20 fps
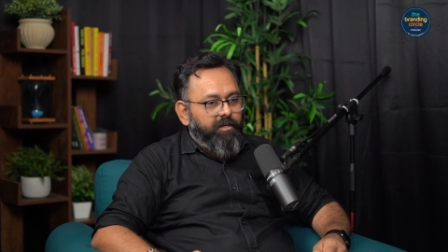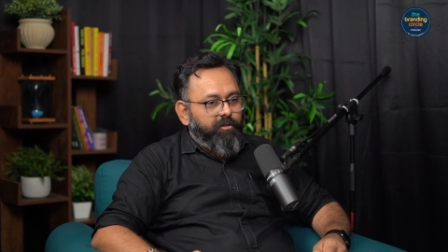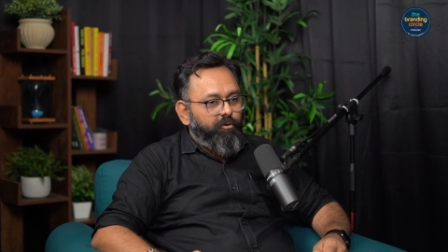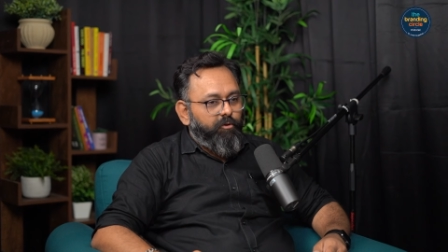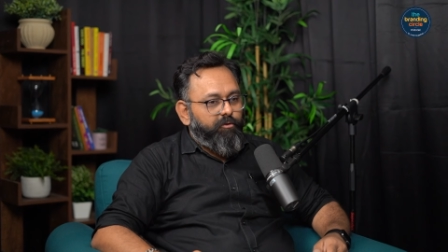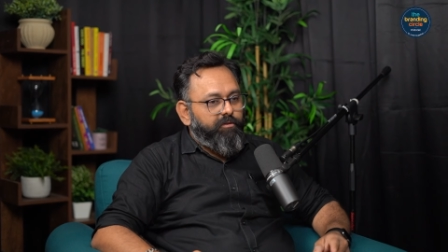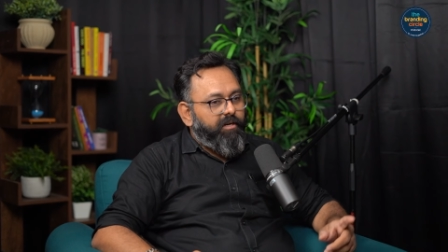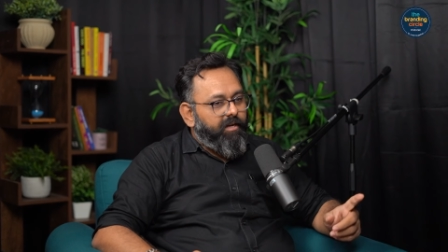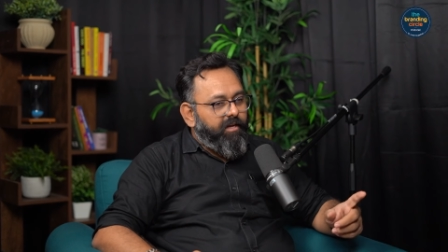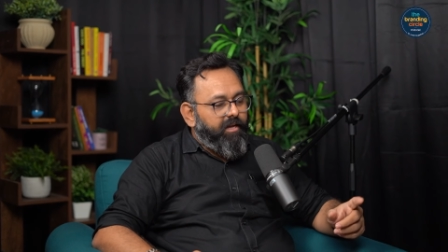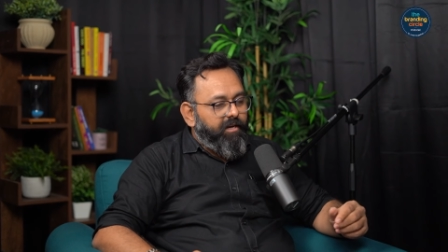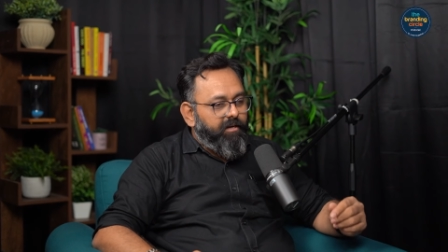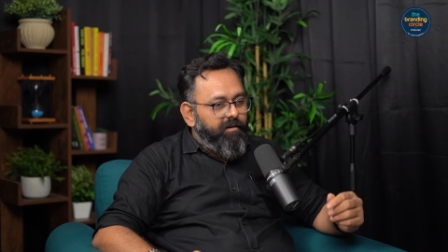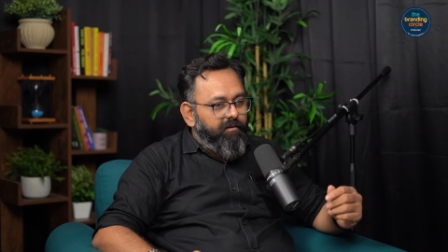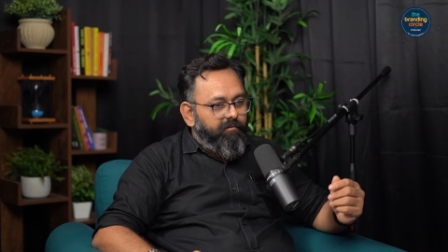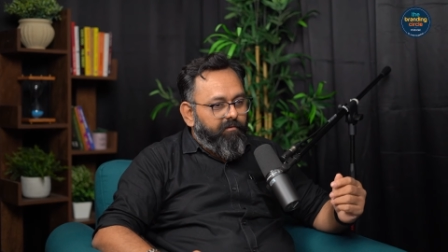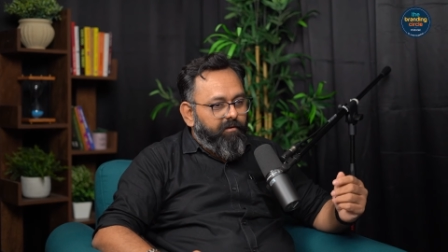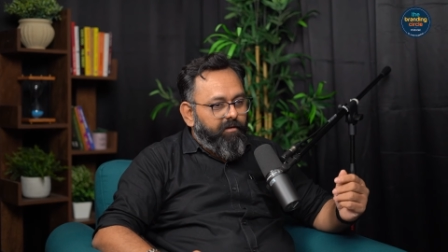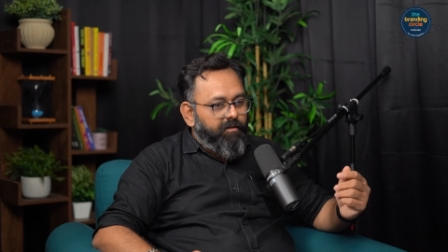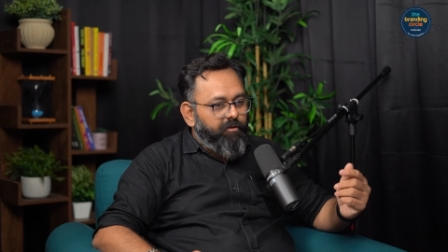So, sir,
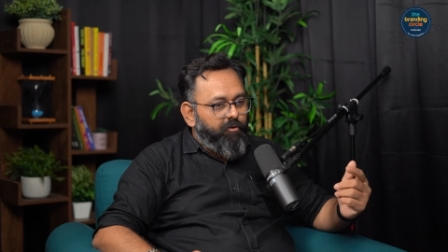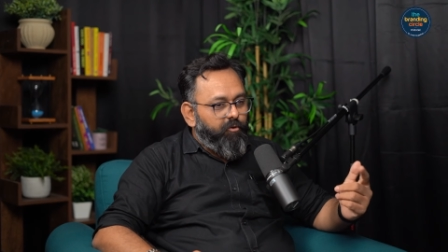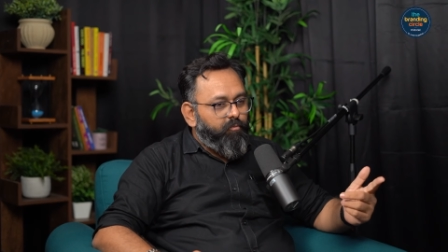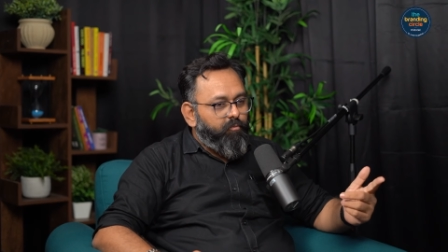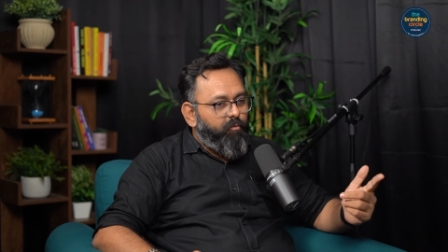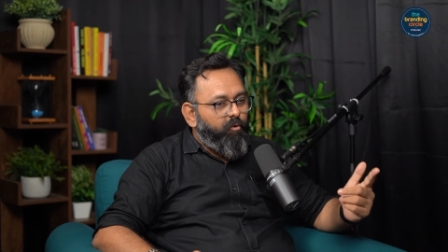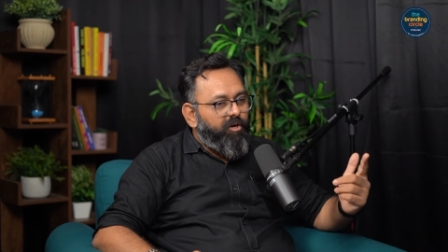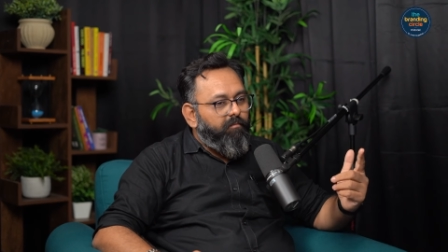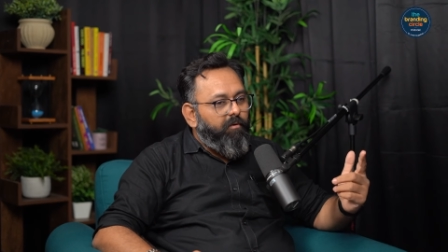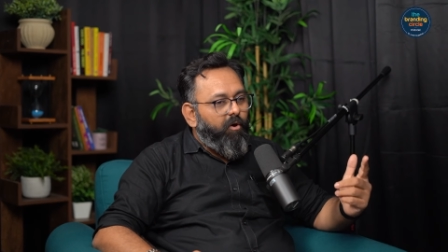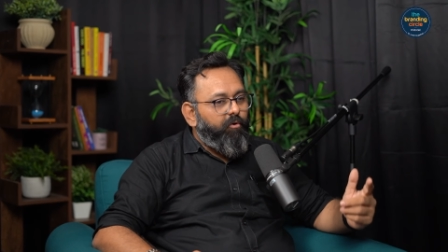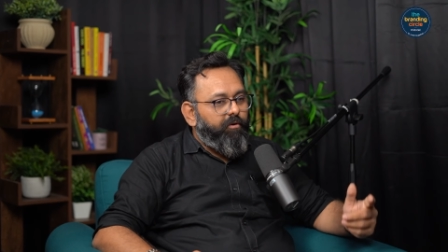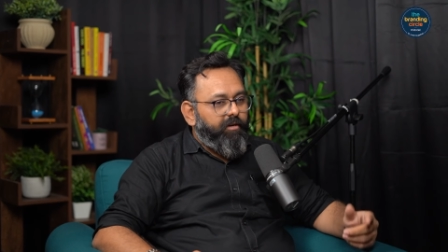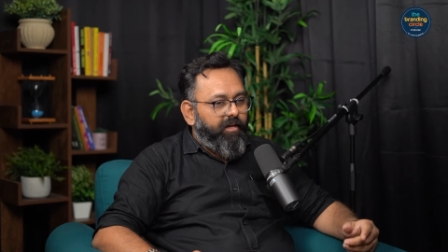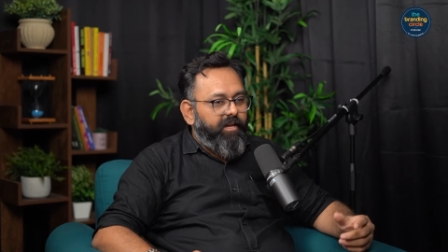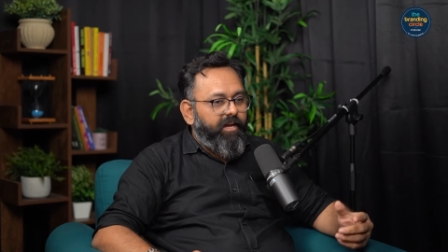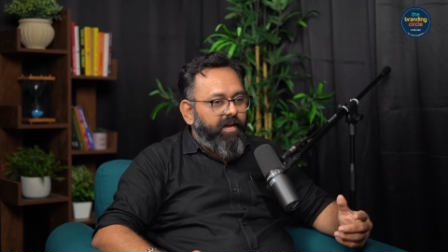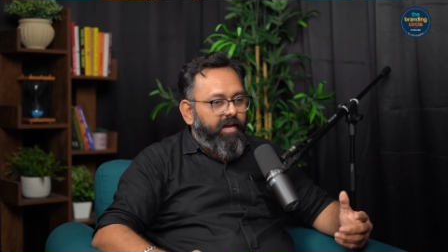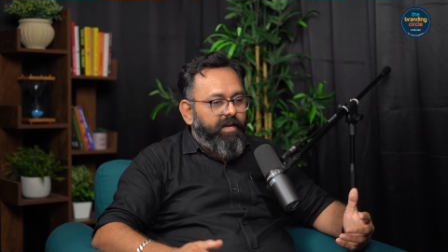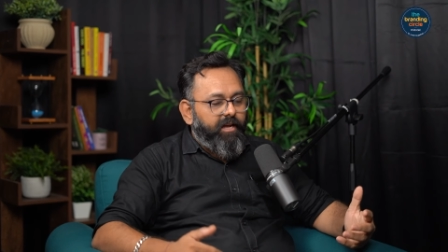again, you spoke about
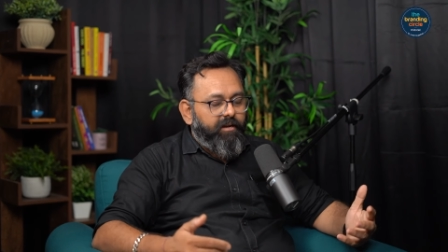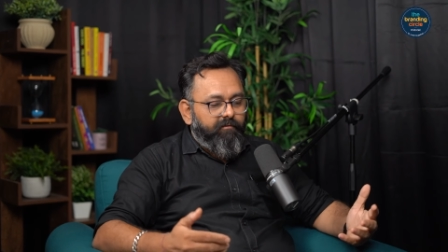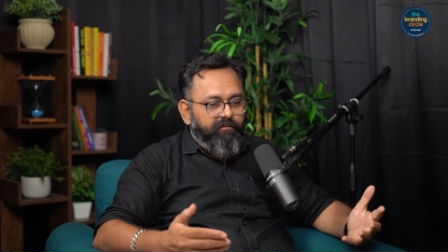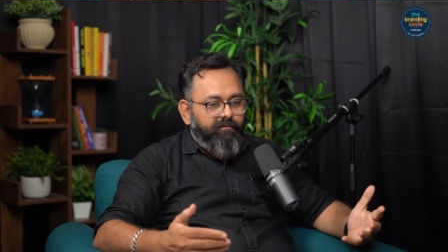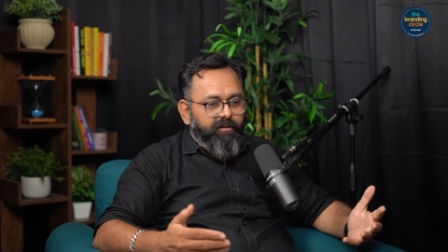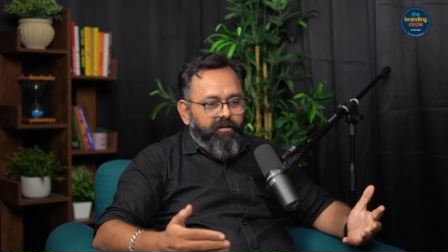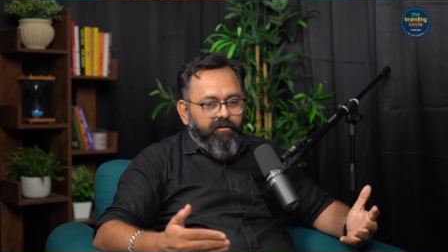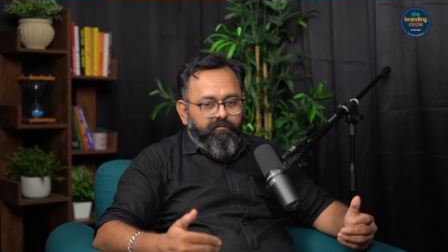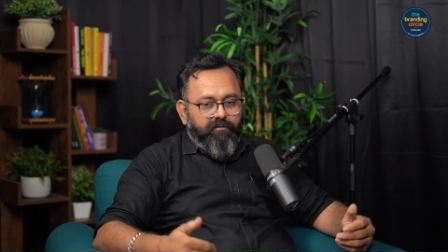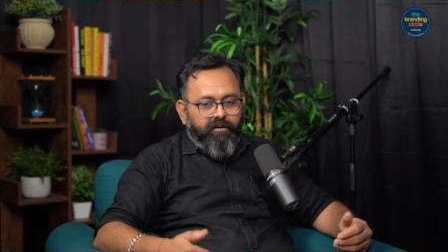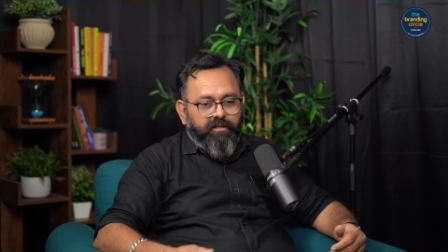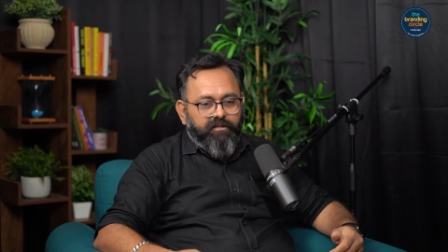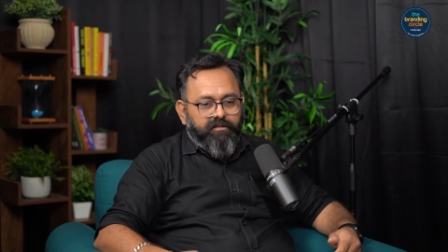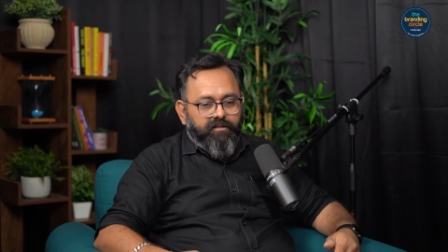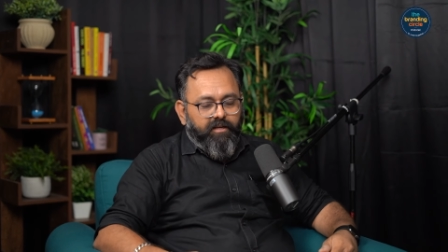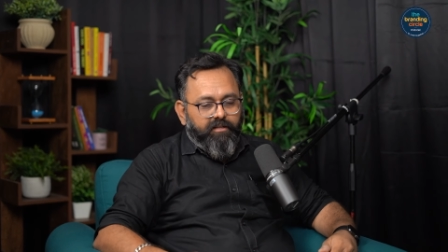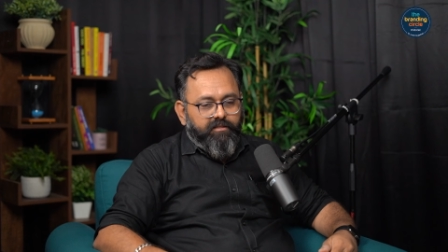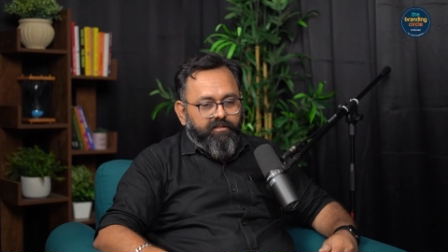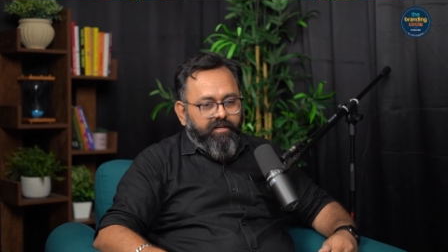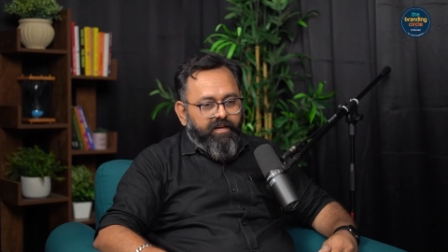AI and we
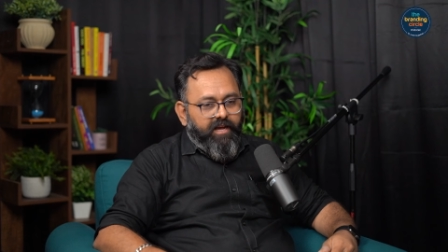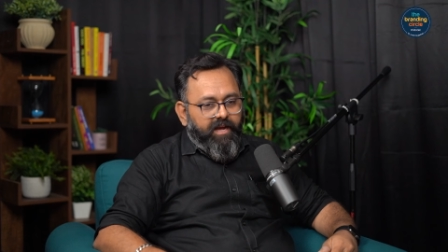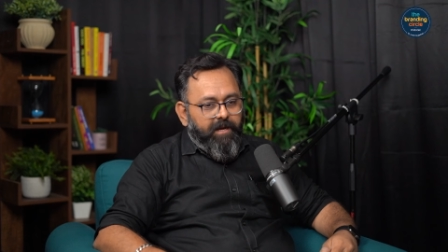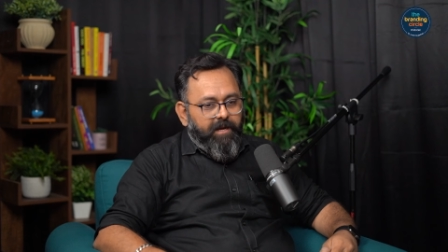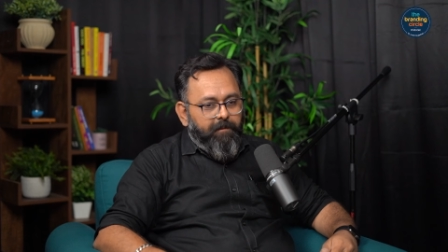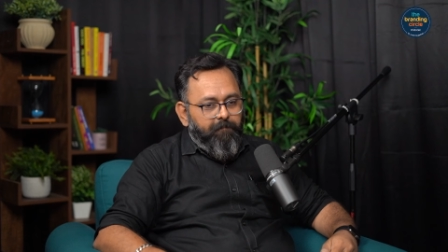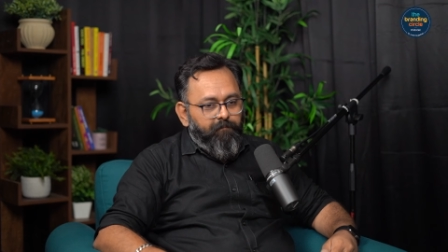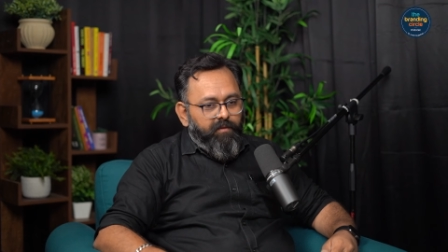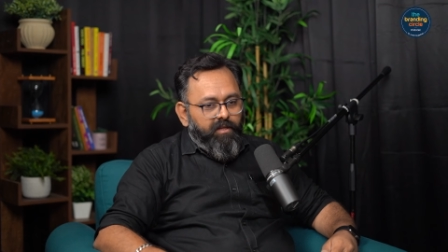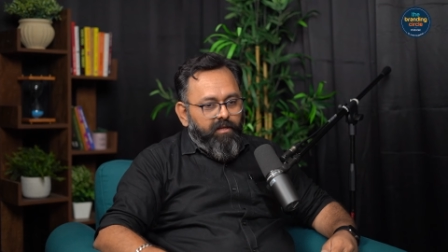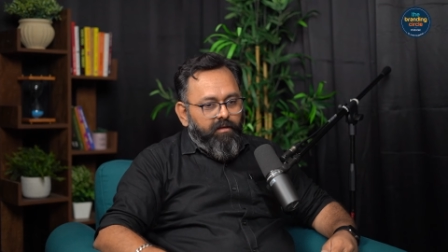discussed AI.